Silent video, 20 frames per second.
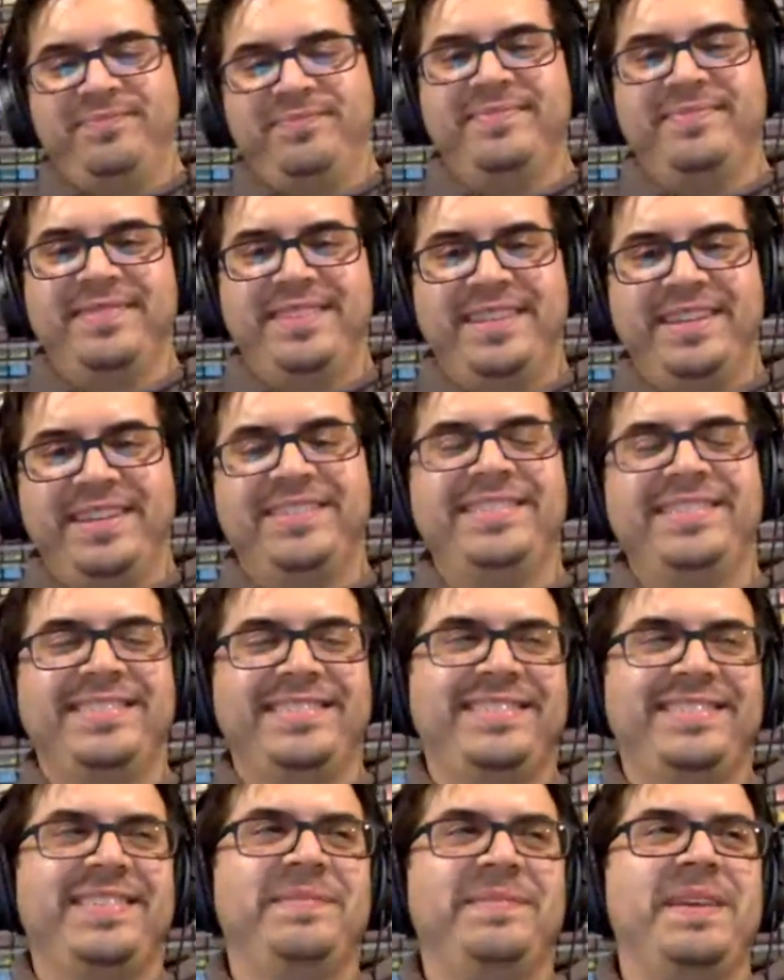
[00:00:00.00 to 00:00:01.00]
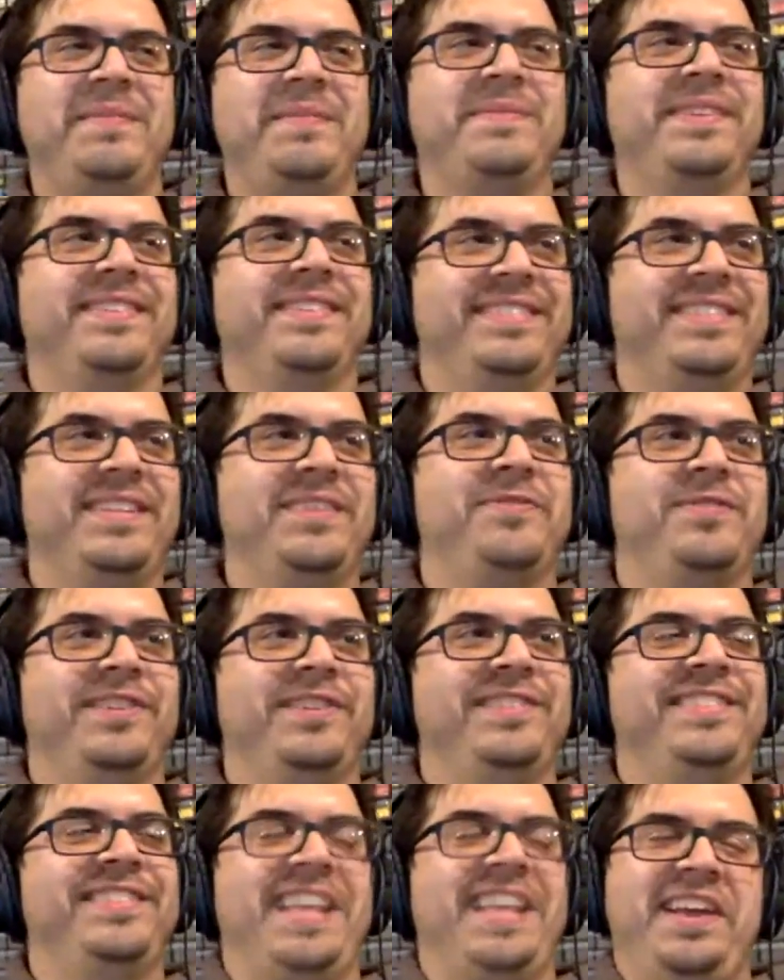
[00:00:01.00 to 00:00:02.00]
Yeah. There's
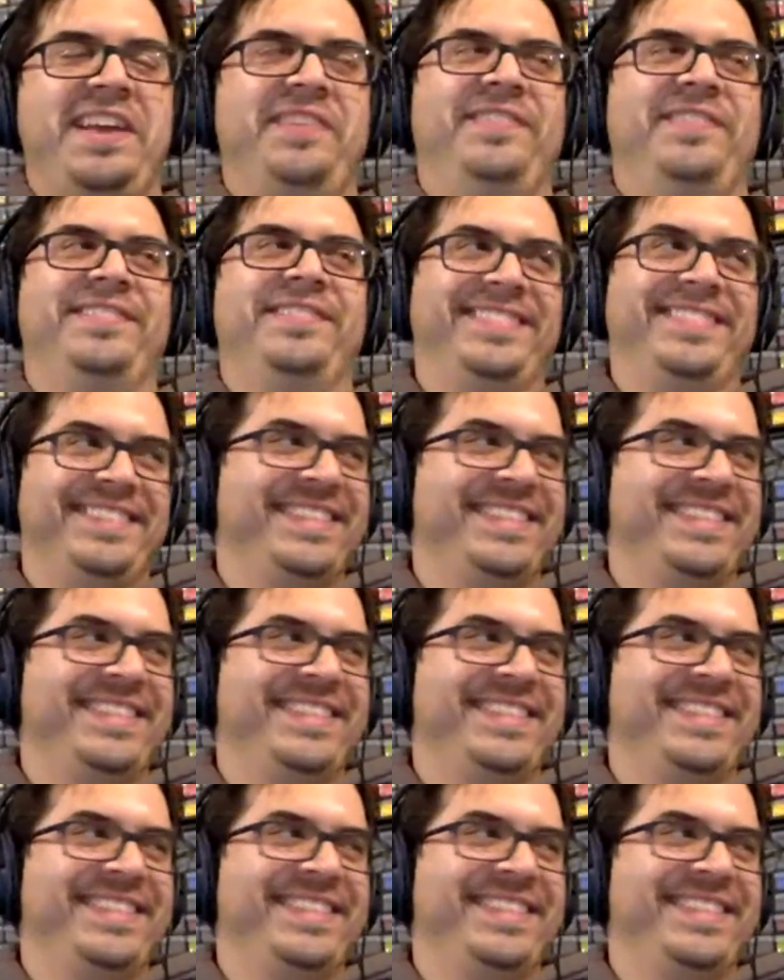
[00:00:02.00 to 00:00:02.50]
different standards.